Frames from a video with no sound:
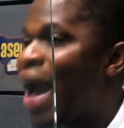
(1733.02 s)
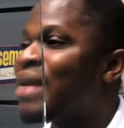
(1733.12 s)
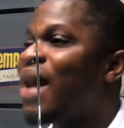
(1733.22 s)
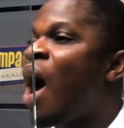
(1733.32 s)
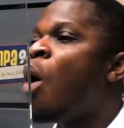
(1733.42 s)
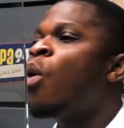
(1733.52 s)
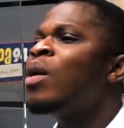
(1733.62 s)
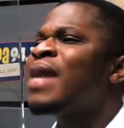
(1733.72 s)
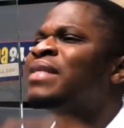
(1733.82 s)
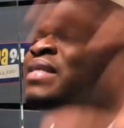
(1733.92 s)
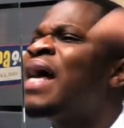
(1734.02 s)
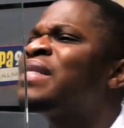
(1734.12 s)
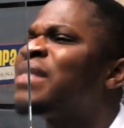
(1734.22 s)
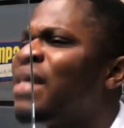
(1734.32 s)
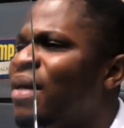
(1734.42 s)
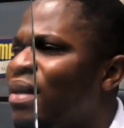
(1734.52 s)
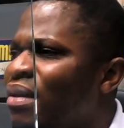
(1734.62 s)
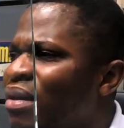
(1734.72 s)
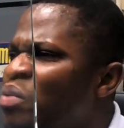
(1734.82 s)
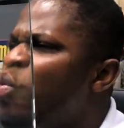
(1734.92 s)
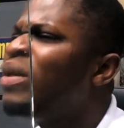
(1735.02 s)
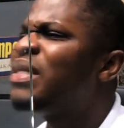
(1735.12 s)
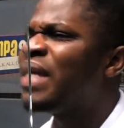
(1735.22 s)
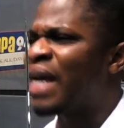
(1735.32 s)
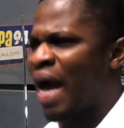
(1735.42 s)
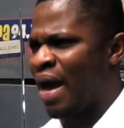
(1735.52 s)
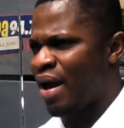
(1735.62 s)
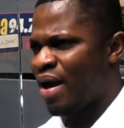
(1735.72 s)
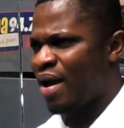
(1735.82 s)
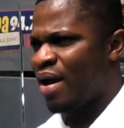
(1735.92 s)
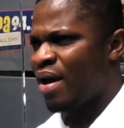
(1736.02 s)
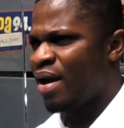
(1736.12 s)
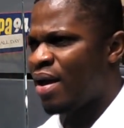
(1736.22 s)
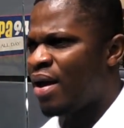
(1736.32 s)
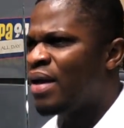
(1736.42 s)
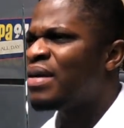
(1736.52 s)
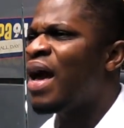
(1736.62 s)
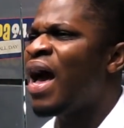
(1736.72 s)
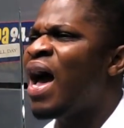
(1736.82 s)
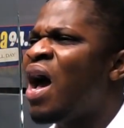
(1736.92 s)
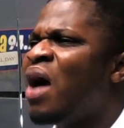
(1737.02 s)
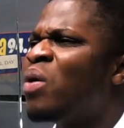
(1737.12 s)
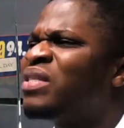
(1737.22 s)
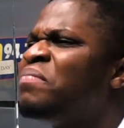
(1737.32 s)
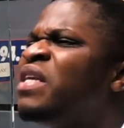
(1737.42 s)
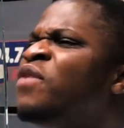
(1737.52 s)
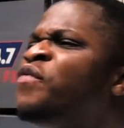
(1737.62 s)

and now one asase won sika na o se me di